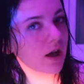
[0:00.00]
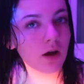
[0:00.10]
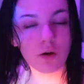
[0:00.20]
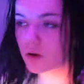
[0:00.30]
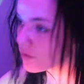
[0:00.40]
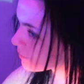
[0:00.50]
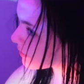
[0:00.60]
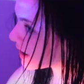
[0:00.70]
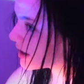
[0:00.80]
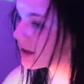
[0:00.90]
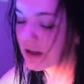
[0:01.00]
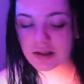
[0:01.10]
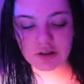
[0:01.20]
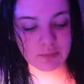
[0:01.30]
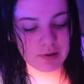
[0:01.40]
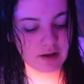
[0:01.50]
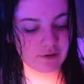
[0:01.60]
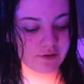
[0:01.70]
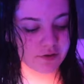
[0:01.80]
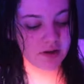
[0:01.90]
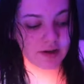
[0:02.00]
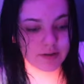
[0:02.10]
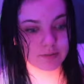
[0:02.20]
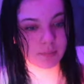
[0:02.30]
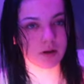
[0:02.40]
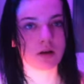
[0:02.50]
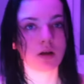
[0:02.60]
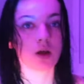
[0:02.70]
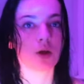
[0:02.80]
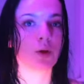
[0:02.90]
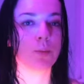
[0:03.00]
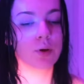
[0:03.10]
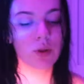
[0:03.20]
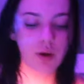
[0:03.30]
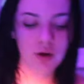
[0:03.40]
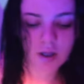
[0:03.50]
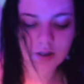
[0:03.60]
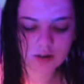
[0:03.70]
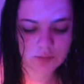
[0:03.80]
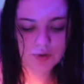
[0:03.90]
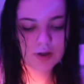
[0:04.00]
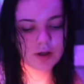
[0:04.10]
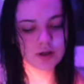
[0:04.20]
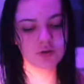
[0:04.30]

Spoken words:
it out, finally. It took me like 3 years, but we got there in the end, didn't we?